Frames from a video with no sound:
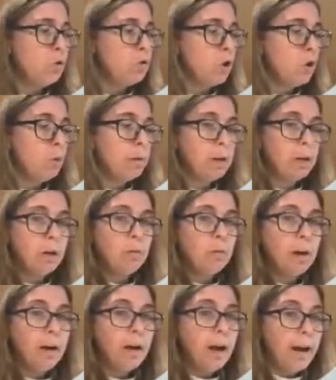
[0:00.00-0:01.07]
know, but you know
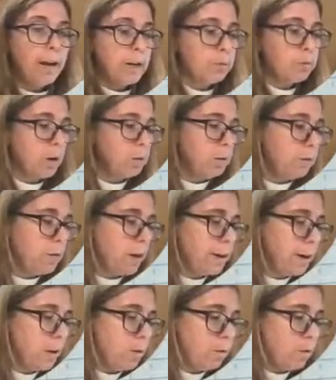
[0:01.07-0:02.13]
what? I could probably find
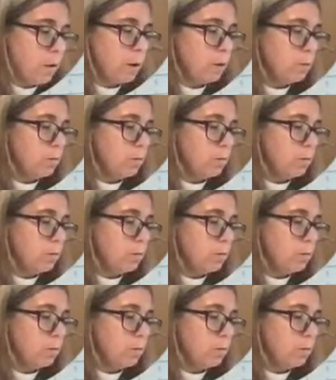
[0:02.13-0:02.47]
out for you.